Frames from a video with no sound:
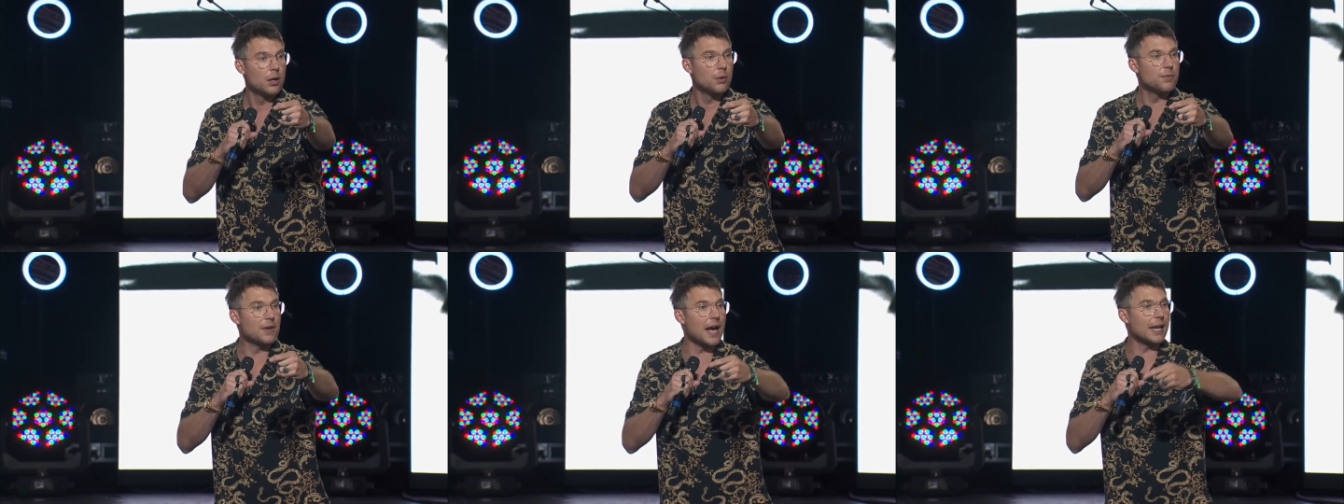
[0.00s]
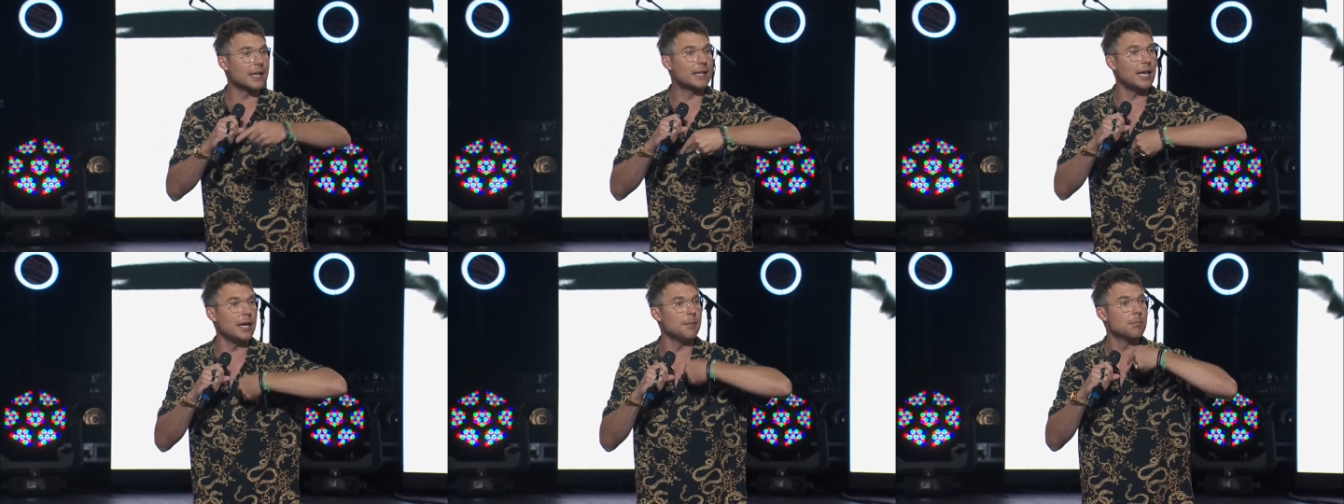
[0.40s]
We've got to
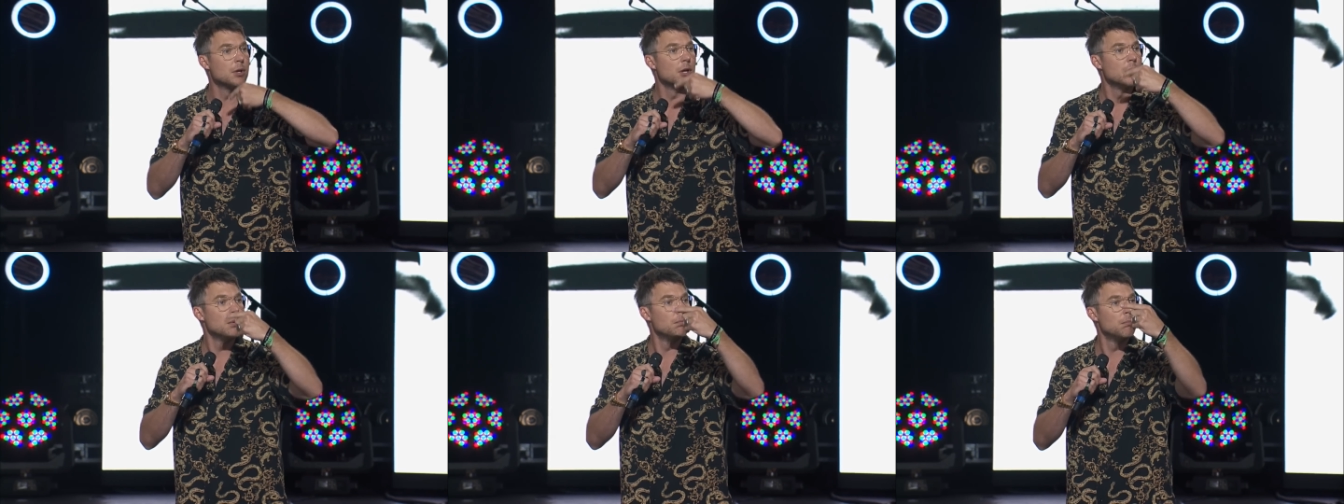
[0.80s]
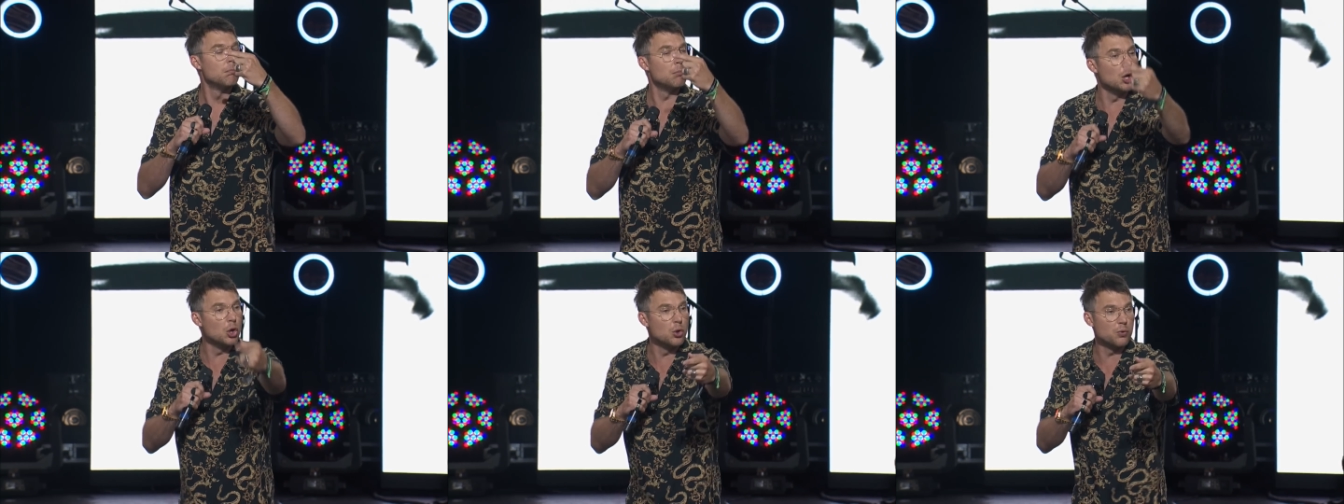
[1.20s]
keep
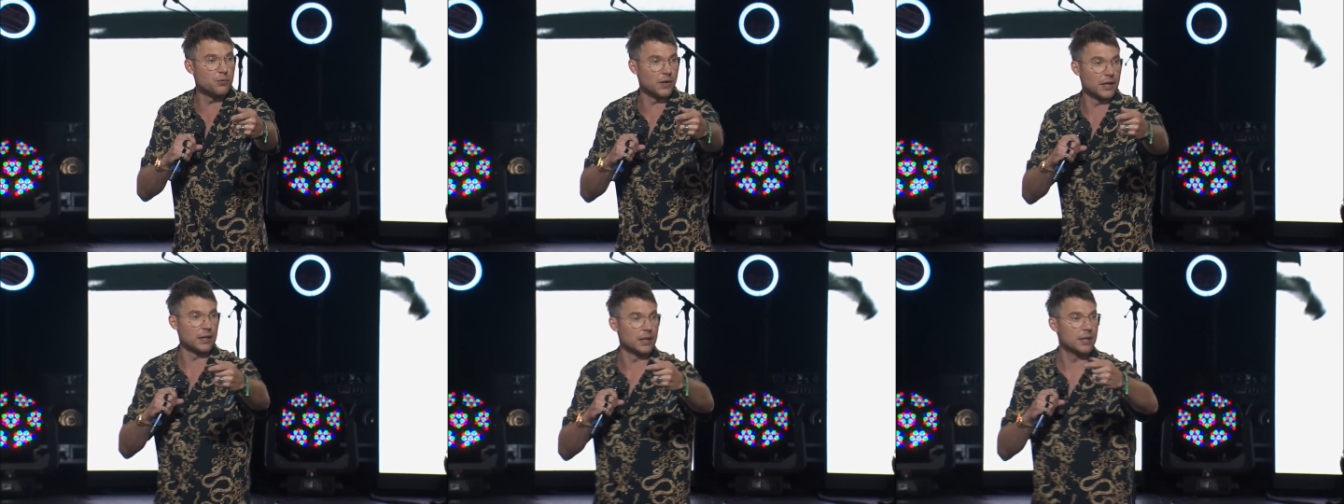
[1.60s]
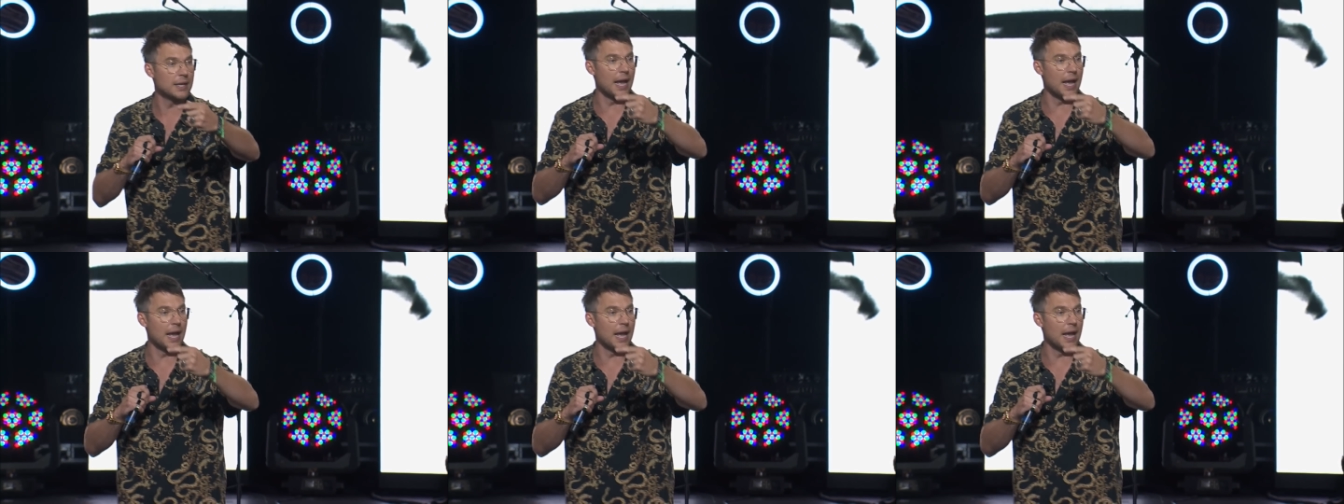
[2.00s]
moving.